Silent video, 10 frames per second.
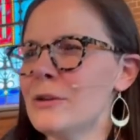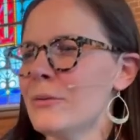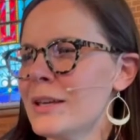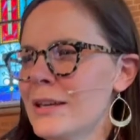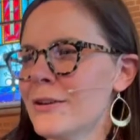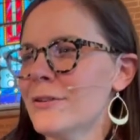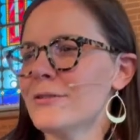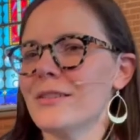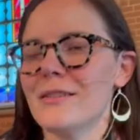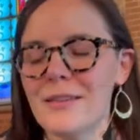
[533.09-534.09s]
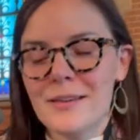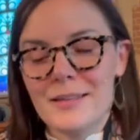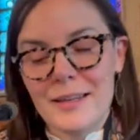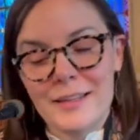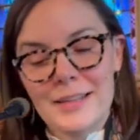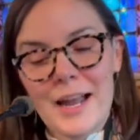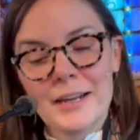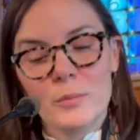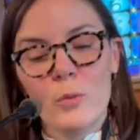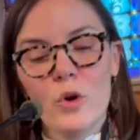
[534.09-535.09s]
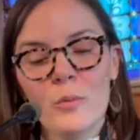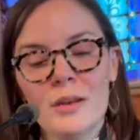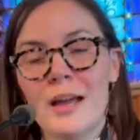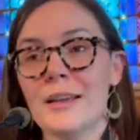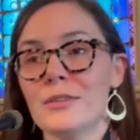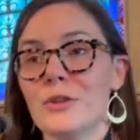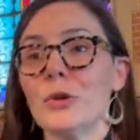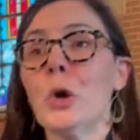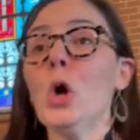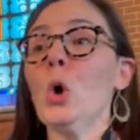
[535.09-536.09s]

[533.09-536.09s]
you here to this exact moment, Esther?